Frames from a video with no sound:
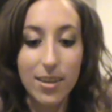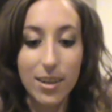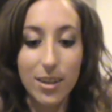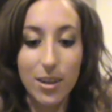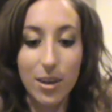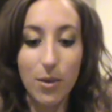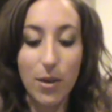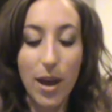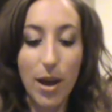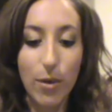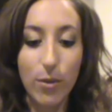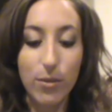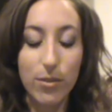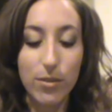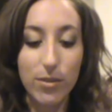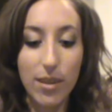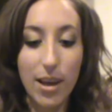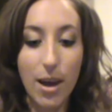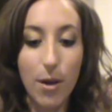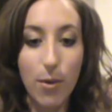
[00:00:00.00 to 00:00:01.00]
you know, how
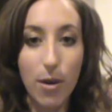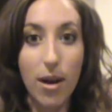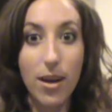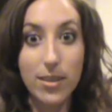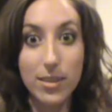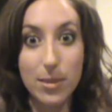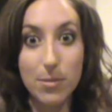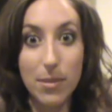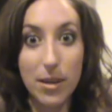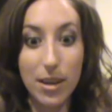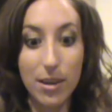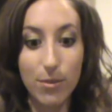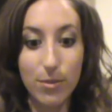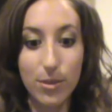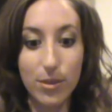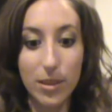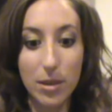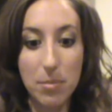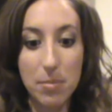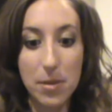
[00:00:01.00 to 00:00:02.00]
awesome it can
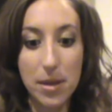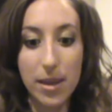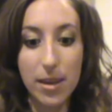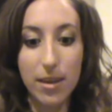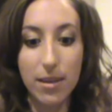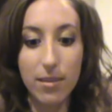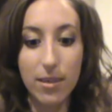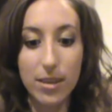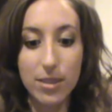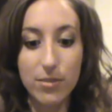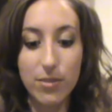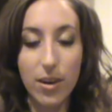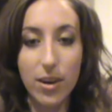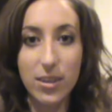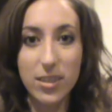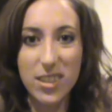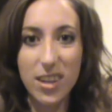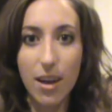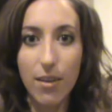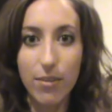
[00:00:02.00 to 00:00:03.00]
really be as
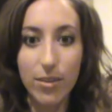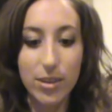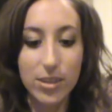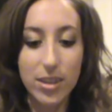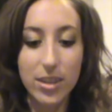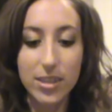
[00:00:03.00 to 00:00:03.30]
far as coverage.